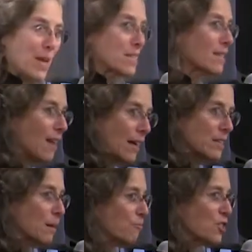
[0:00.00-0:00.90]
picked,
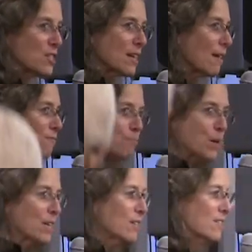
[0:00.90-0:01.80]
locked up for stuff
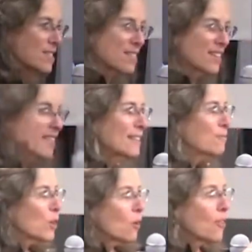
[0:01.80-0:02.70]
because
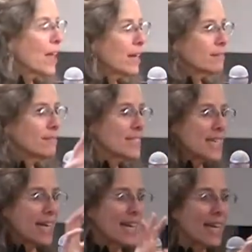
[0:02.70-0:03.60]
all that
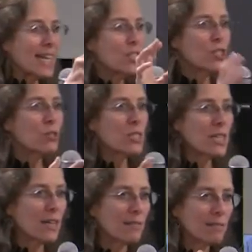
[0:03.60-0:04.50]
data gets
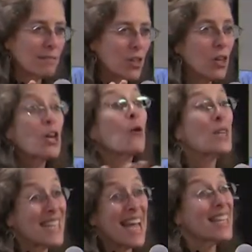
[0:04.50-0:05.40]
used and you can
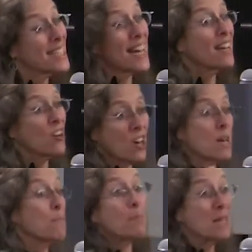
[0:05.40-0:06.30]
always guess data are
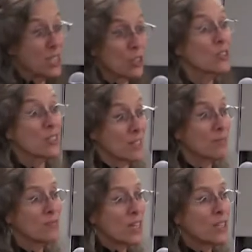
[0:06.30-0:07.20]
going to be
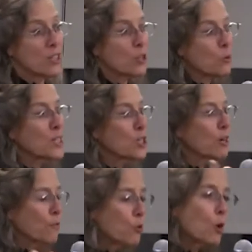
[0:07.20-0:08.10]
misused. So the
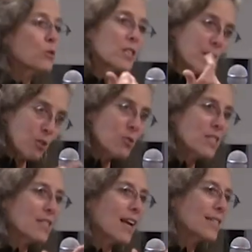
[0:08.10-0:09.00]
question of who owns it, who
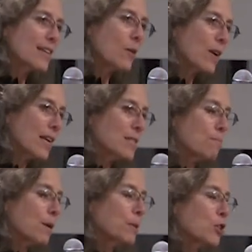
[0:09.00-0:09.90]
decides how it
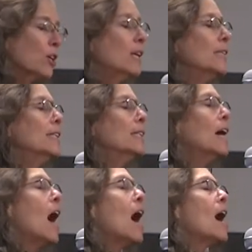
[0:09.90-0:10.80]
gets published.
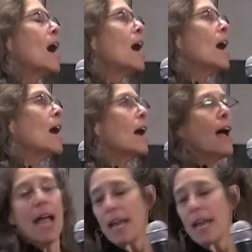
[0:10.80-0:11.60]
Uh,